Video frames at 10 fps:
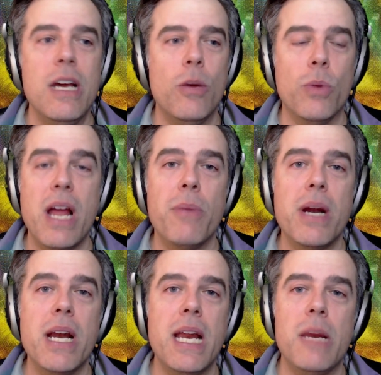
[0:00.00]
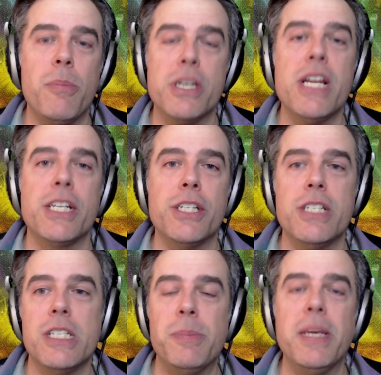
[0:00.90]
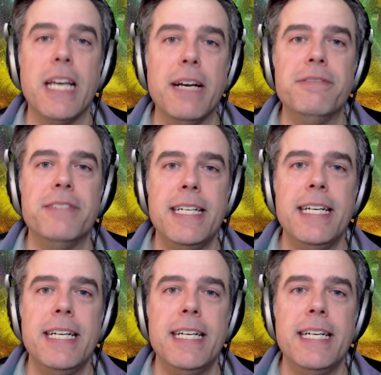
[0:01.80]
we're not running any protection to speak of.